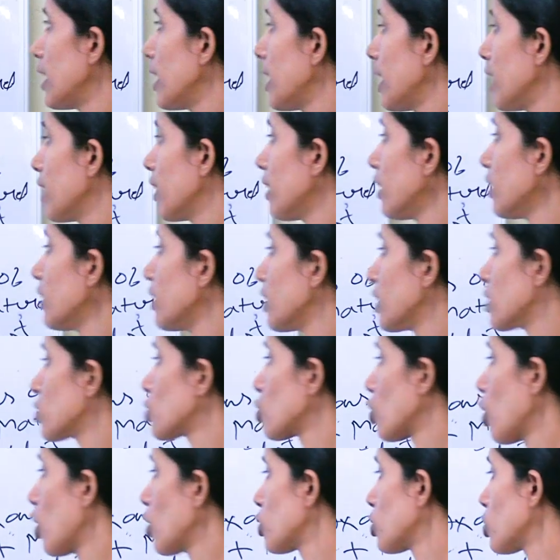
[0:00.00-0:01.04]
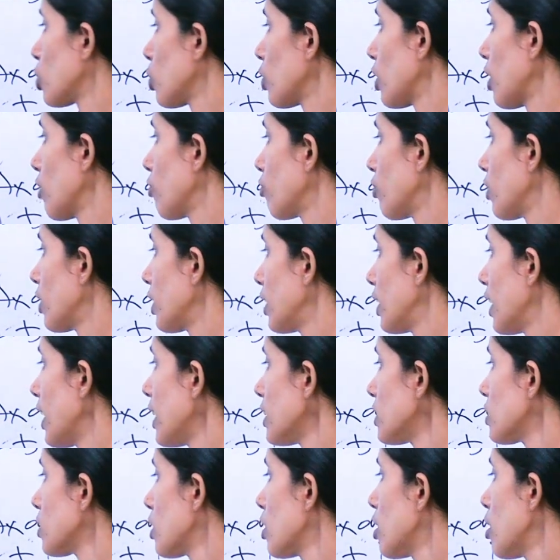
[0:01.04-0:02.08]
layer is also referred
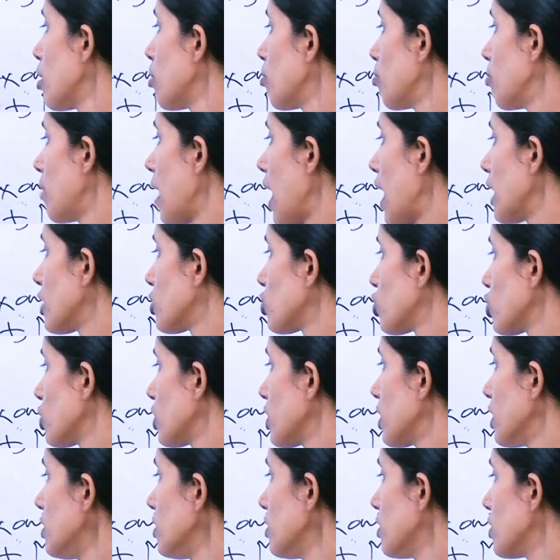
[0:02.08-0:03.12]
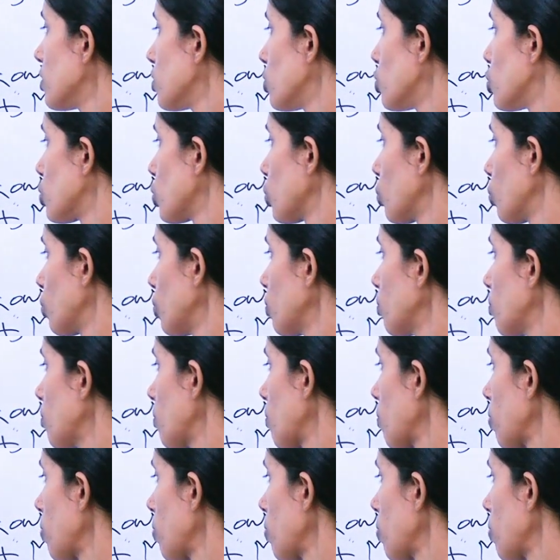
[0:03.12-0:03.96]
as marginal zone.